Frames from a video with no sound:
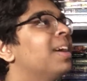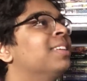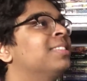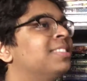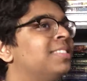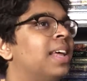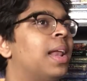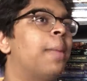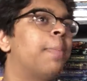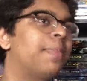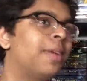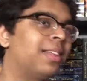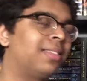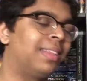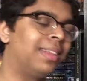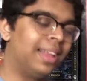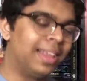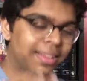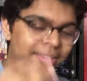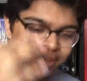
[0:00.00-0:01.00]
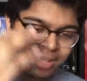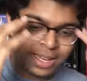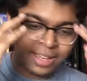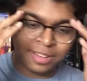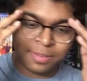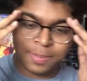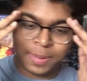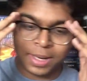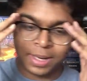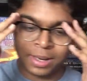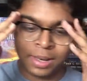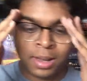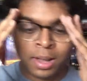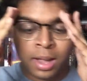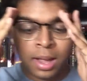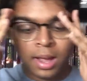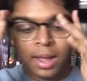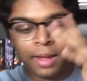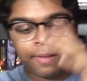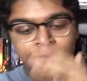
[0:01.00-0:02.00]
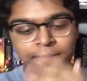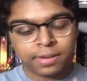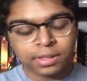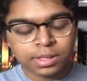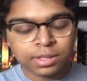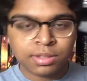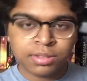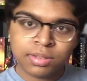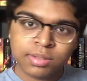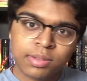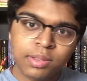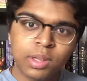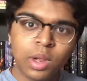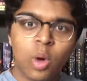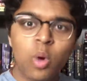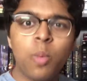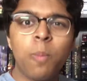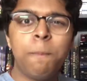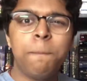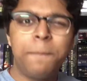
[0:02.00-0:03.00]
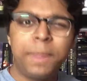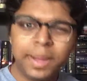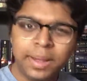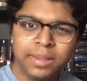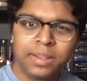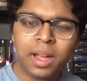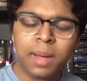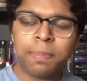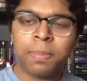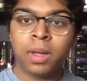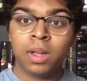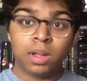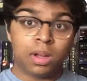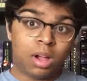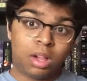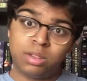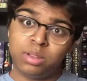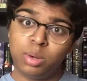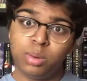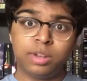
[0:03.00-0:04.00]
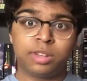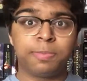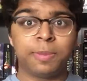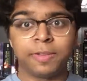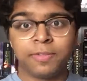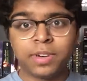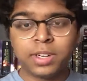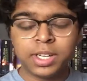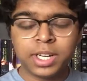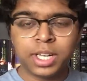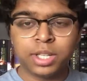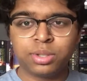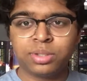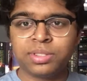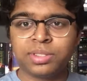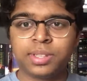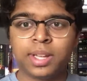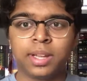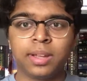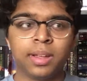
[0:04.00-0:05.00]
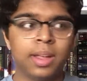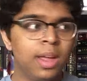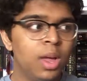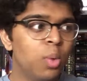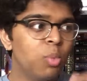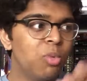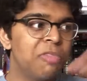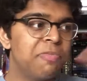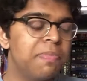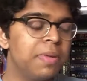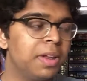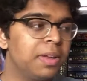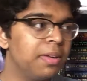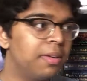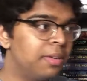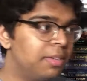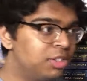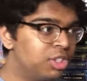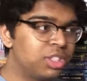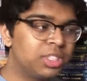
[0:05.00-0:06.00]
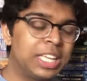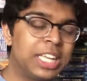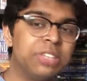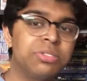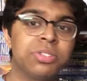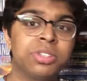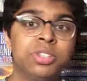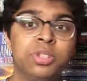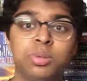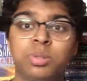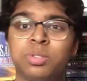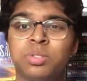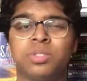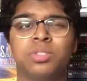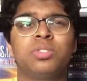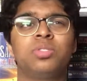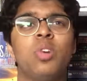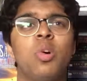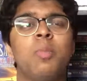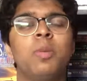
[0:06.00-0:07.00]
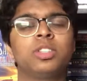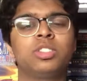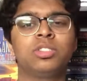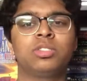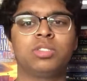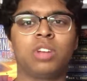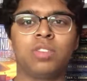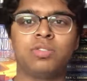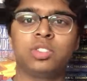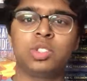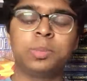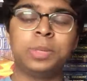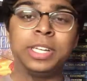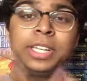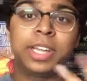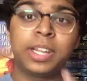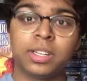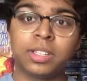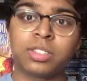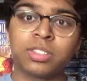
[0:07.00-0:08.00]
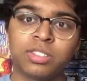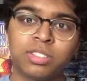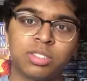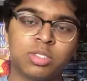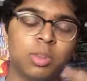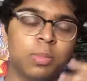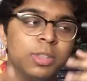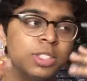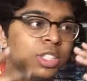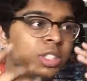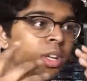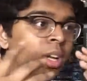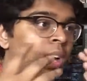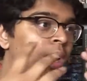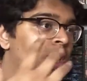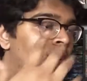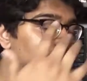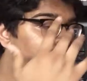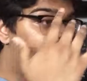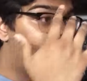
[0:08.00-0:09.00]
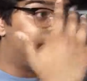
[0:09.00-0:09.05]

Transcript: a setup nonetheless. It has been a very slow build-up, although it's been very interesting. We've been just introduced to so much stuff, so many characters, so much uh,